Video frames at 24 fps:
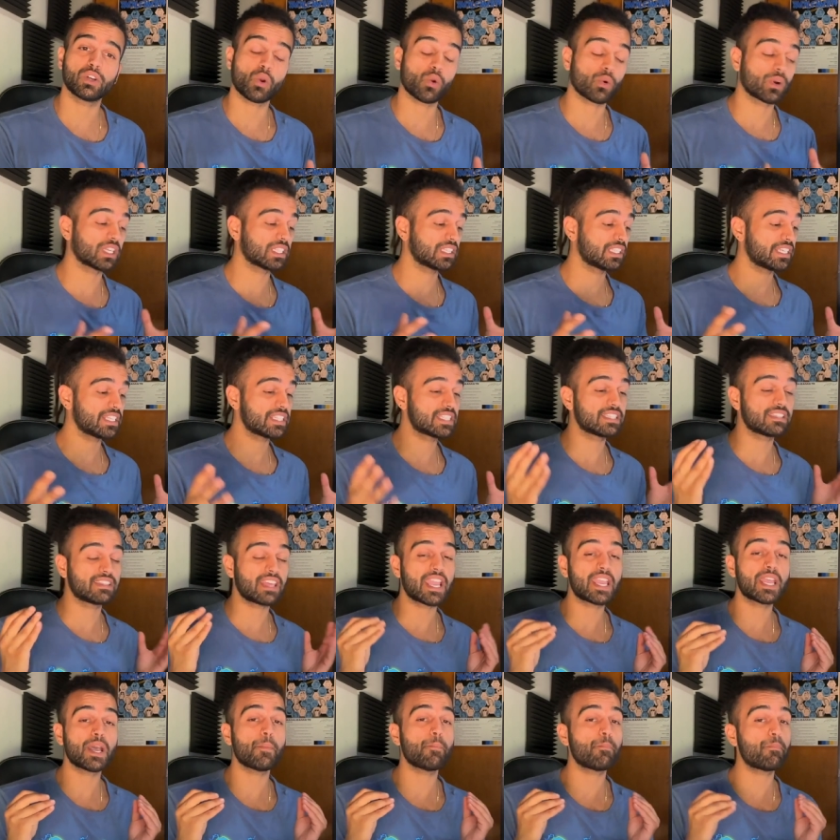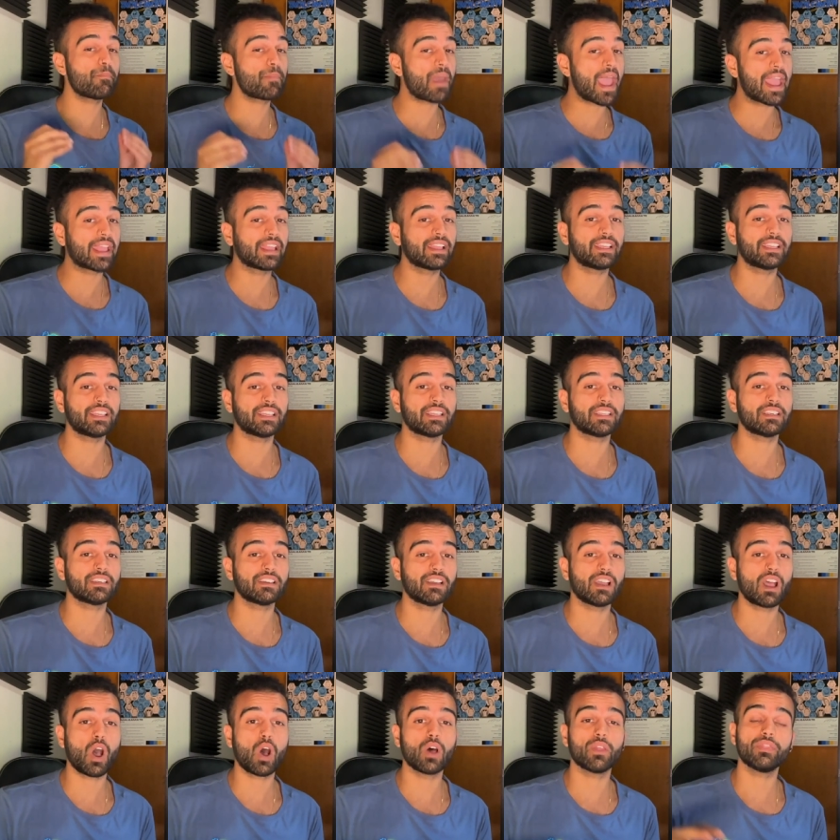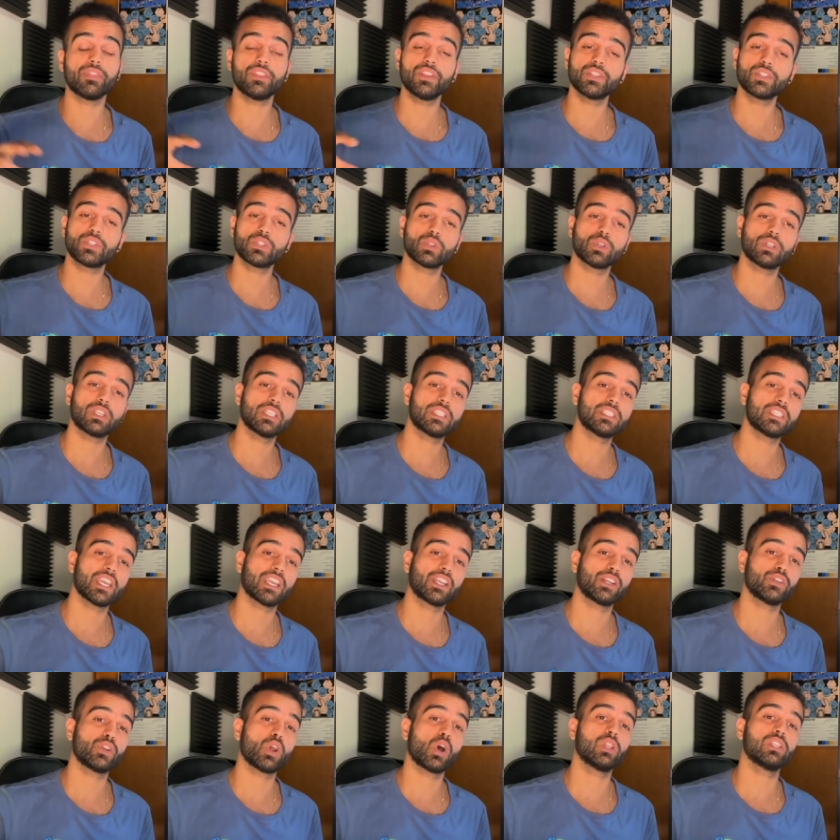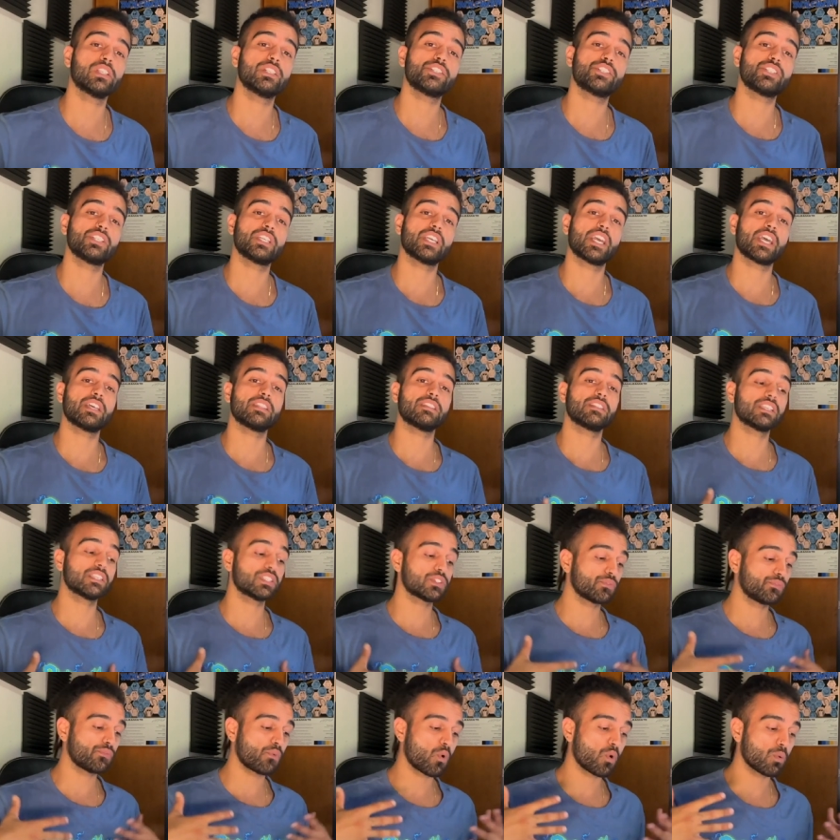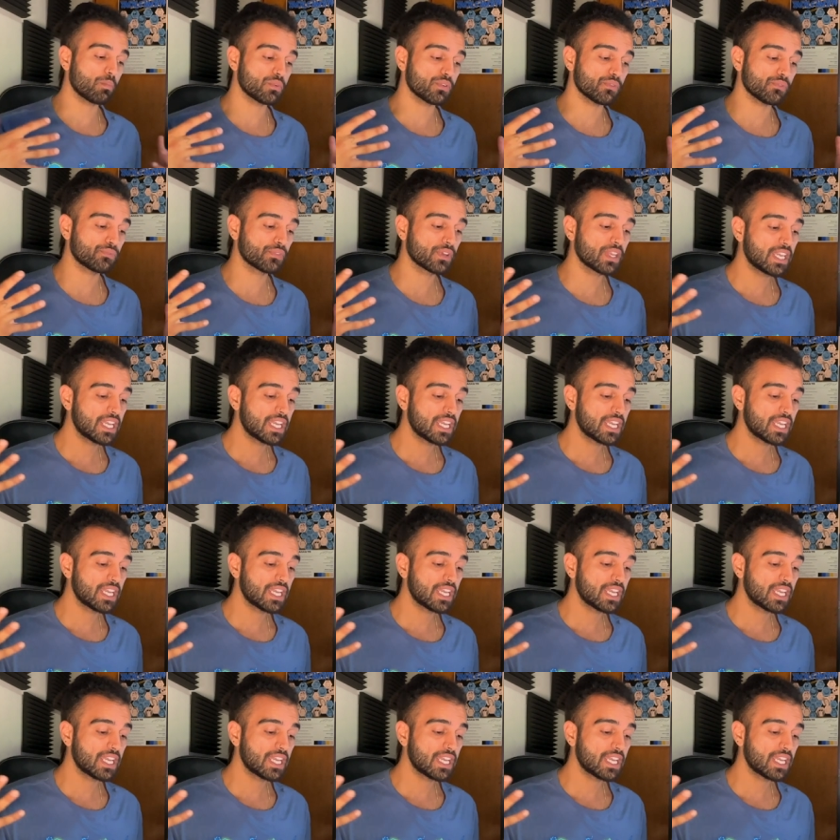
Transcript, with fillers: or at least they are banking on this sort of technology and this form of